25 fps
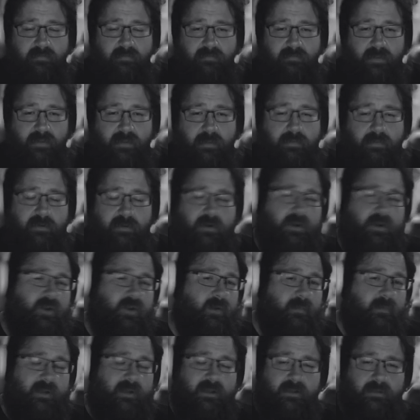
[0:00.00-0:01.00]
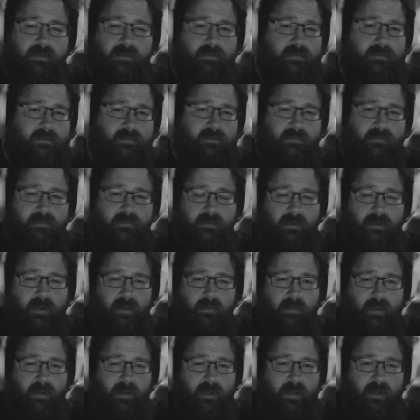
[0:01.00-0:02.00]
People are human. They
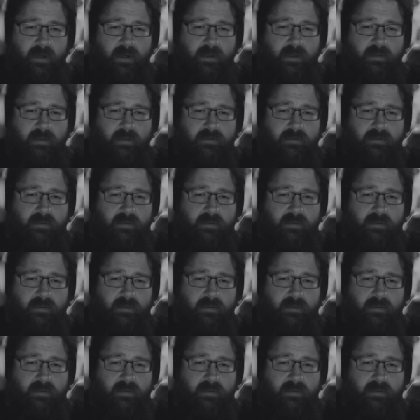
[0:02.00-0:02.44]
really are.